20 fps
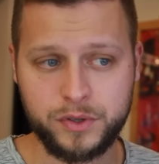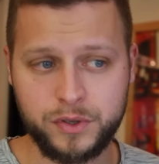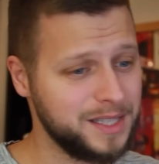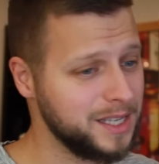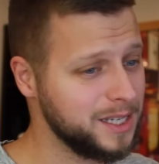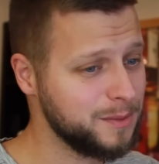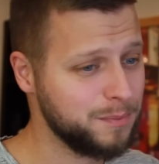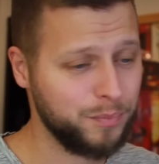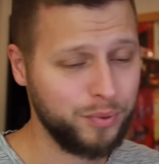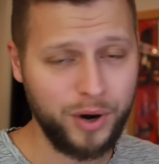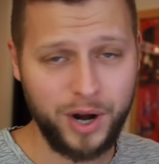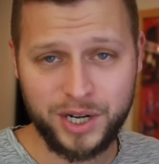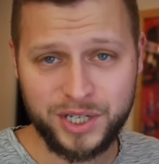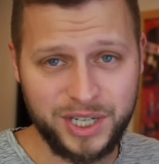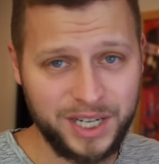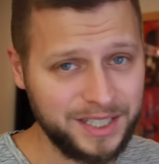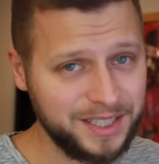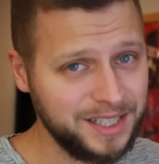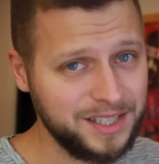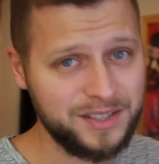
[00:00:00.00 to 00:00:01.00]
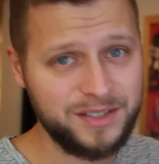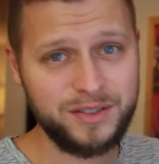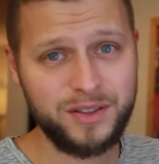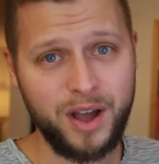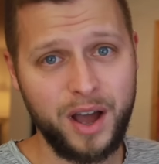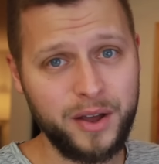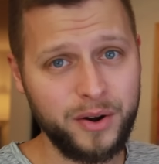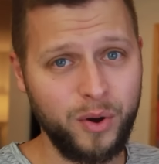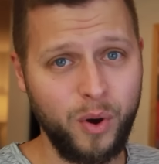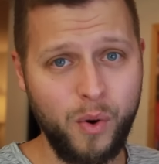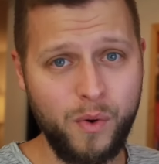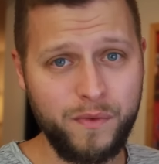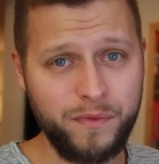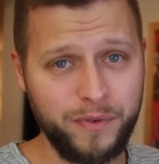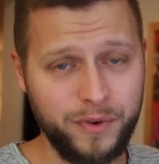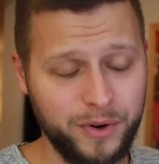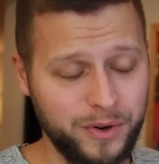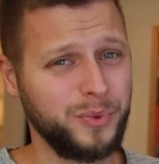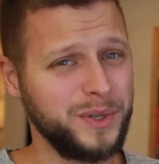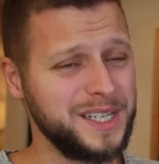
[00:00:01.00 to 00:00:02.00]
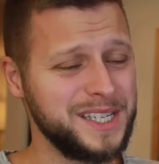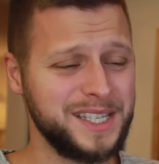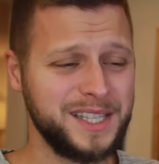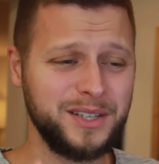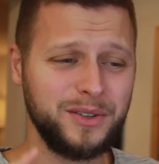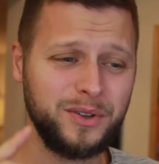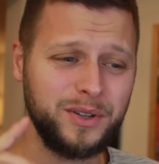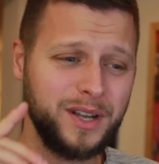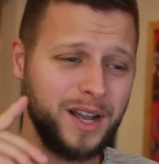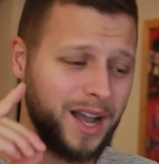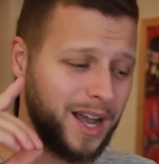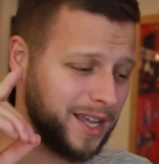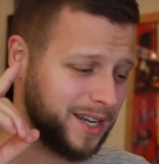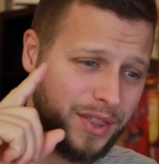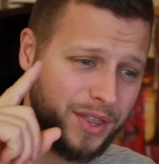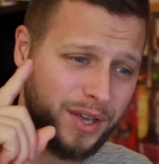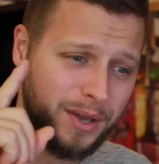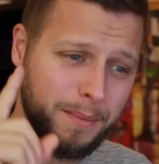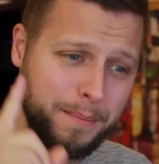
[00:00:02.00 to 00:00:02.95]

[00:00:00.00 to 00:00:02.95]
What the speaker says: This project is not over. We still got the